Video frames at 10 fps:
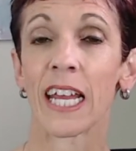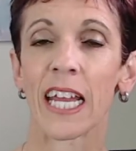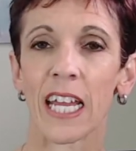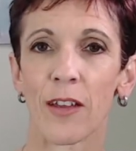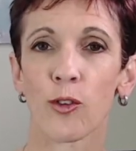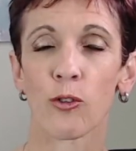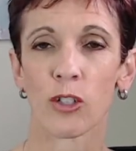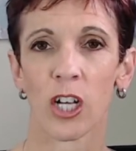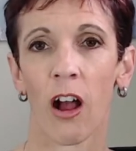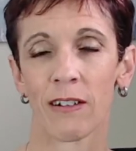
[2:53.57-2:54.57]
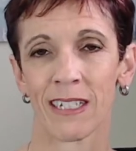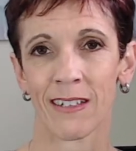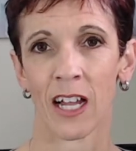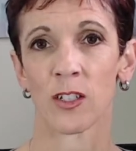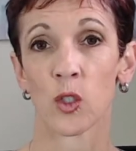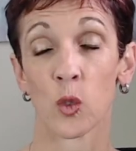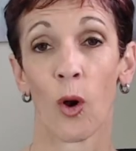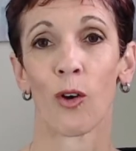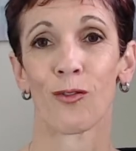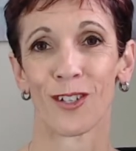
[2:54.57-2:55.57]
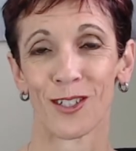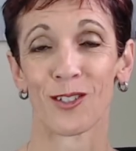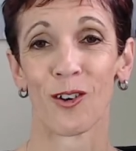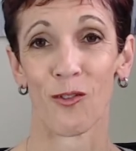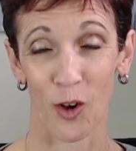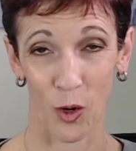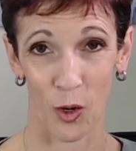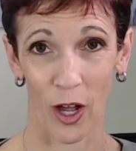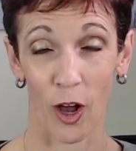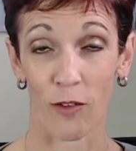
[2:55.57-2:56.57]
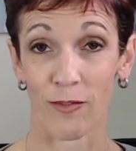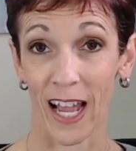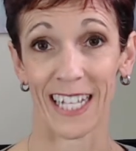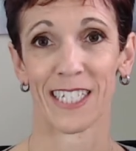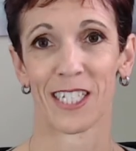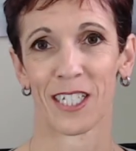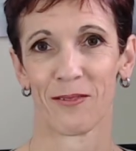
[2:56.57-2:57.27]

if your child is under 12 years of age.